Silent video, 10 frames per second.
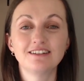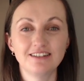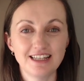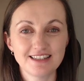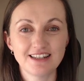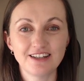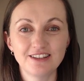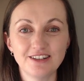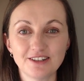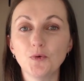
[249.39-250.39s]
Let's take a
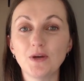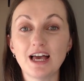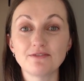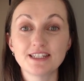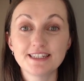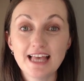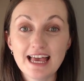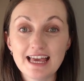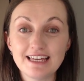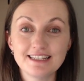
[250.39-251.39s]
look. We have
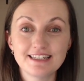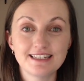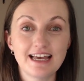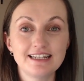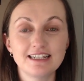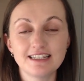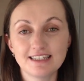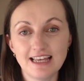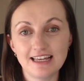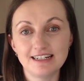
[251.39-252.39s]
say, said,
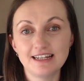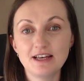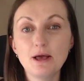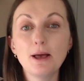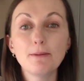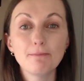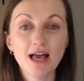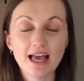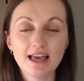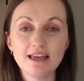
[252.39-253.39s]
said,
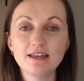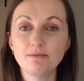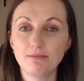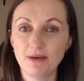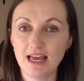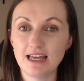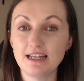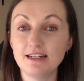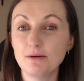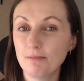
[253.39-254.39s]
pay,
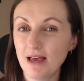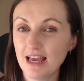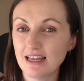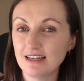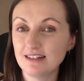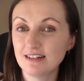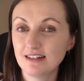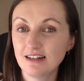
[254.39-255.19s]
paid, paid,